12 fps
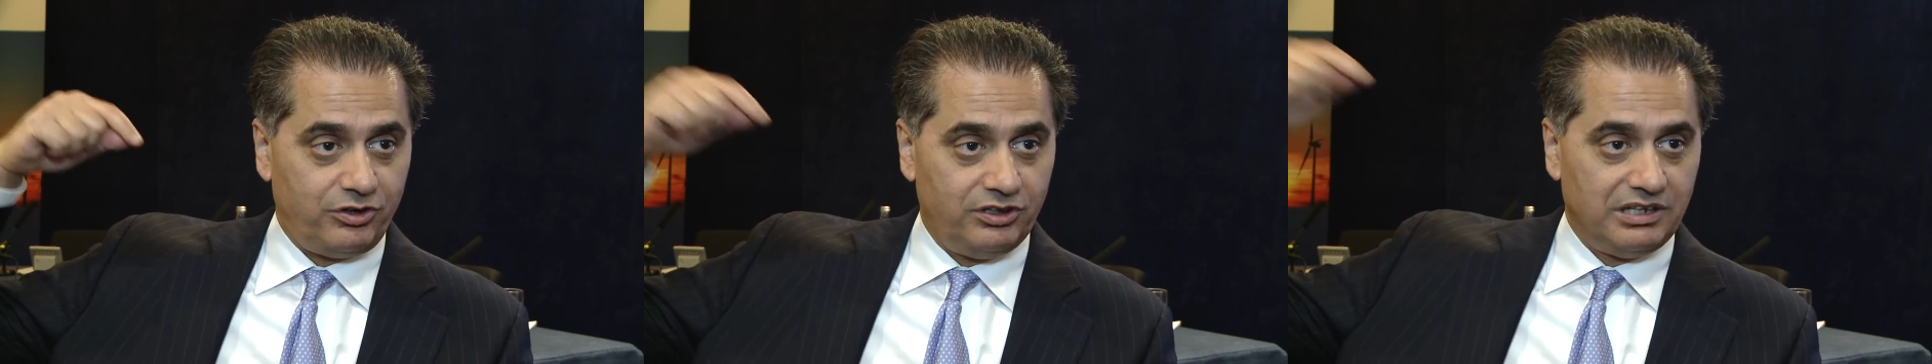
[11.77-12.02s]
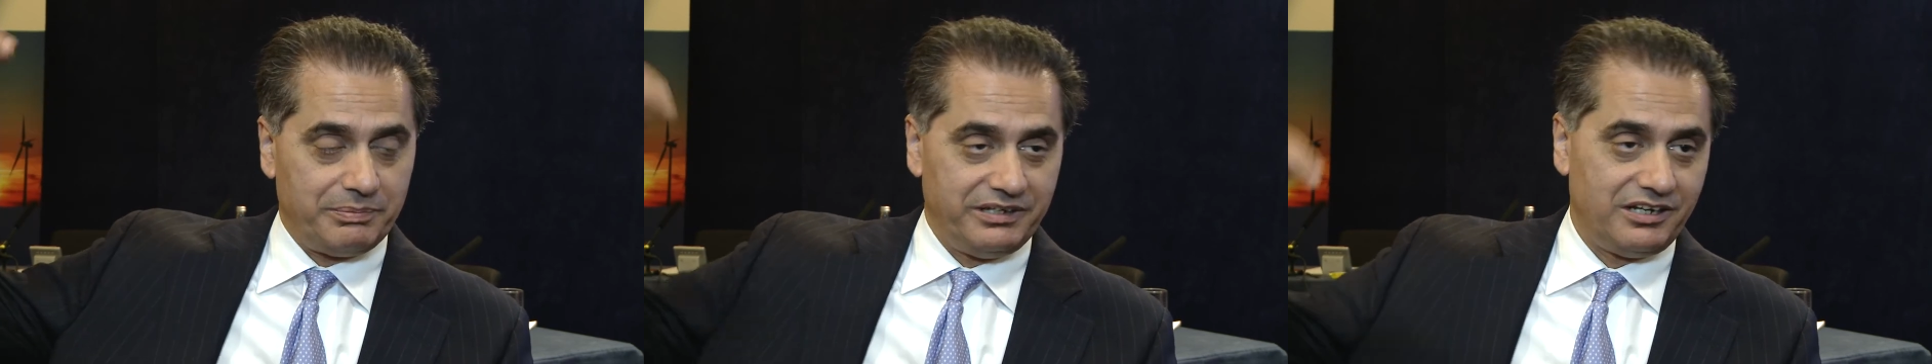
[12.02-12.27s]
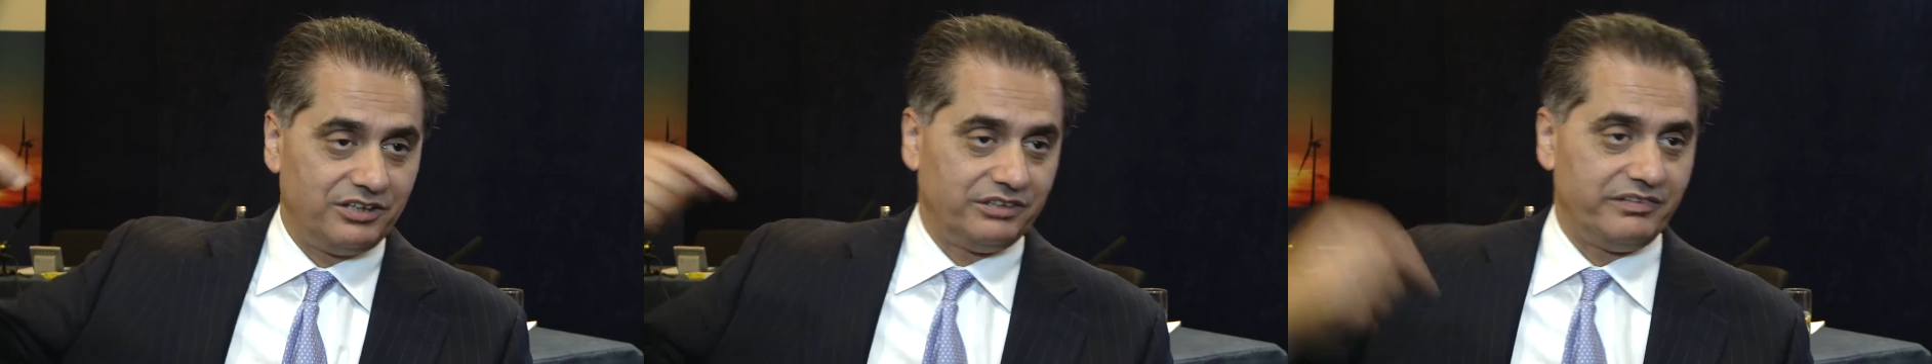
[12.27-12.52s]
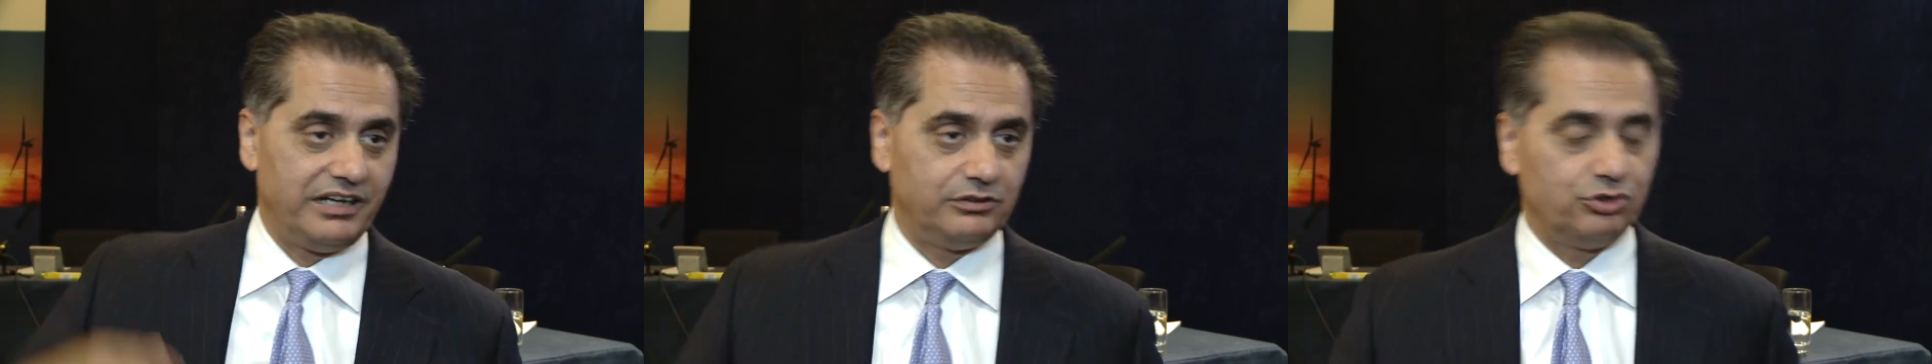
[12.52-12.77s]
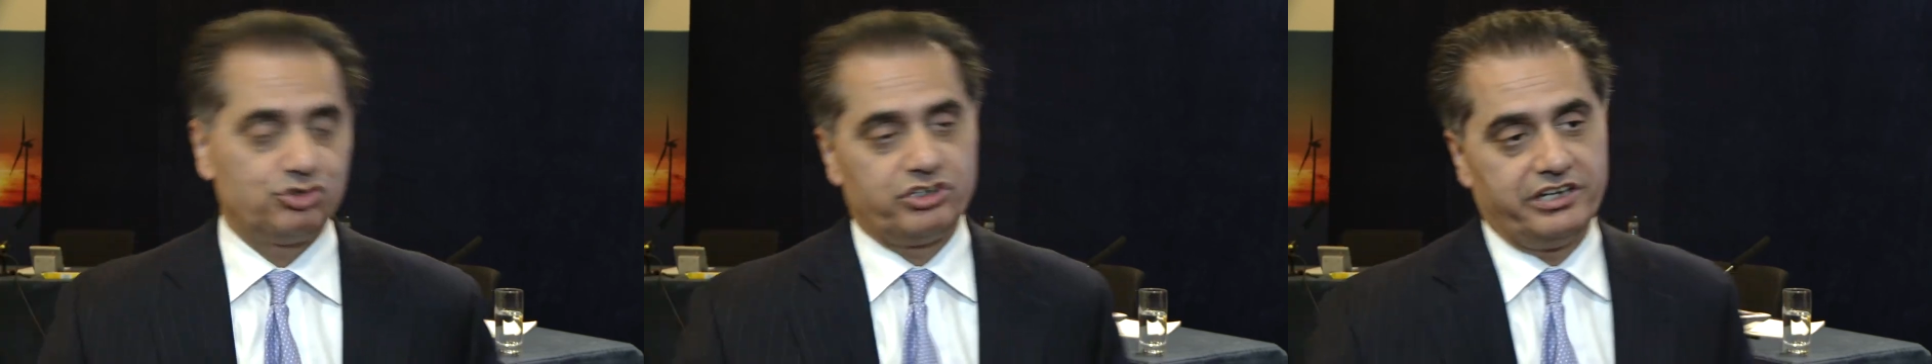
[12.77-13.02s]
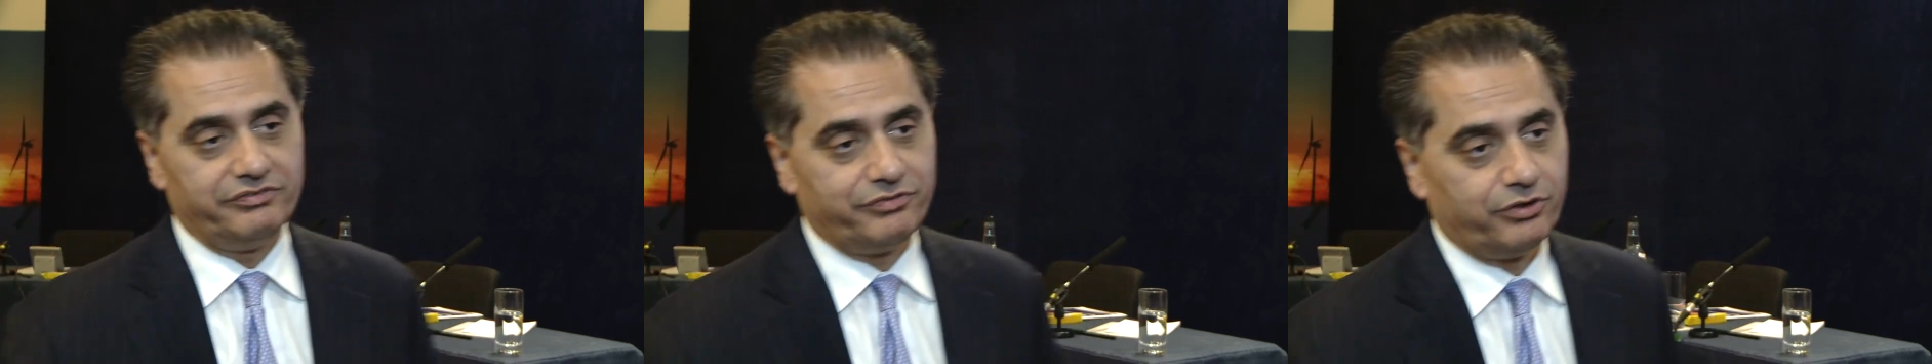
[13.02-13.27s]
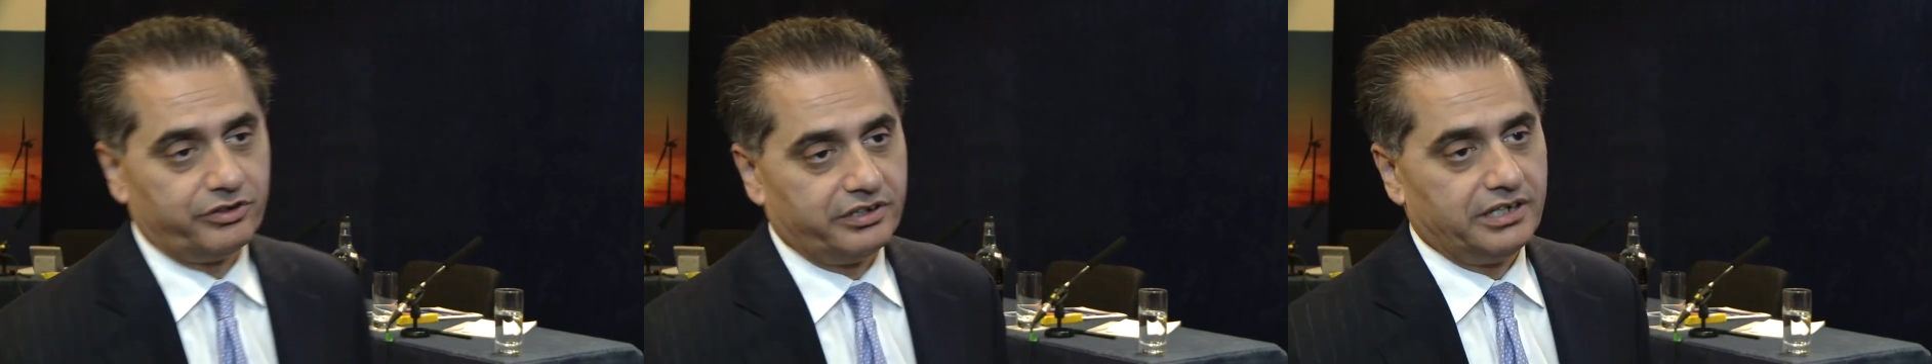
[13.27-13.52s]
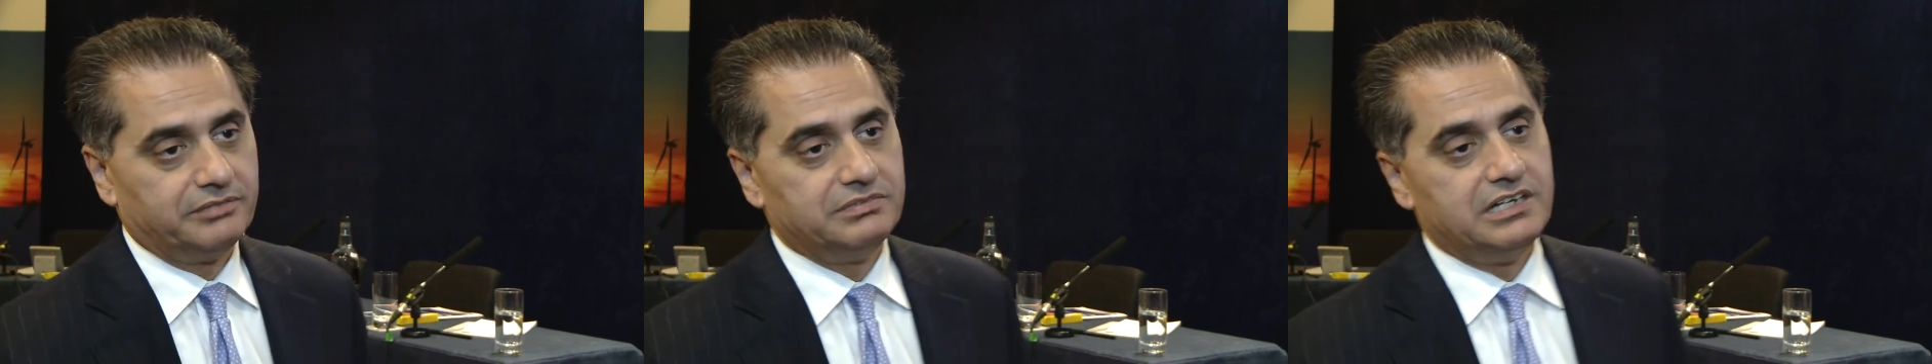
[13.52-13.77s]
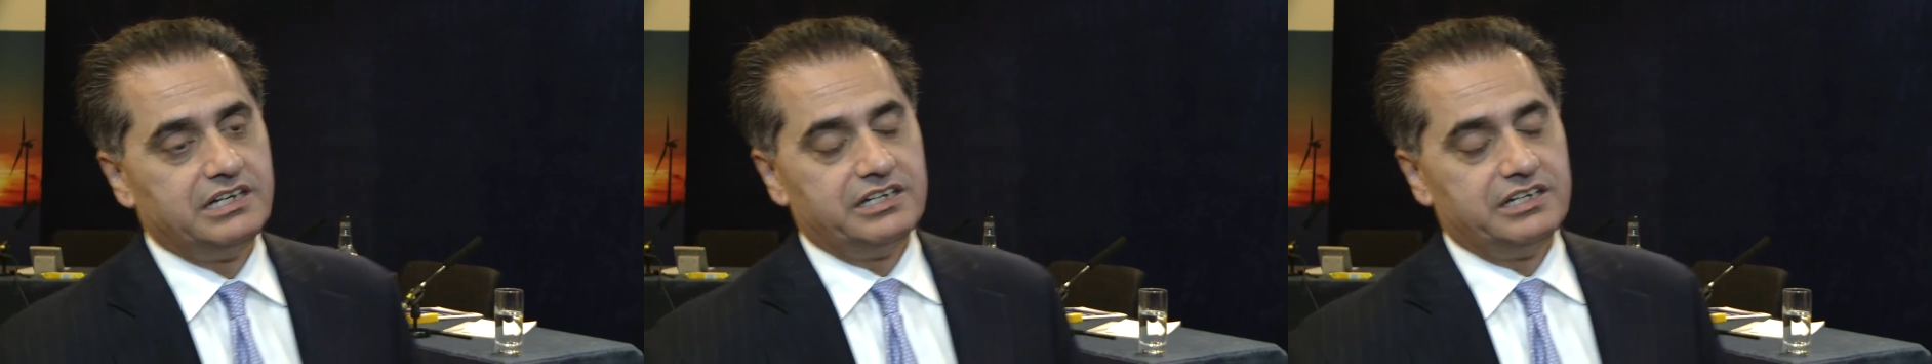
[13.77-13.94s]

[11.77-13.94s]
all up and down the value chain for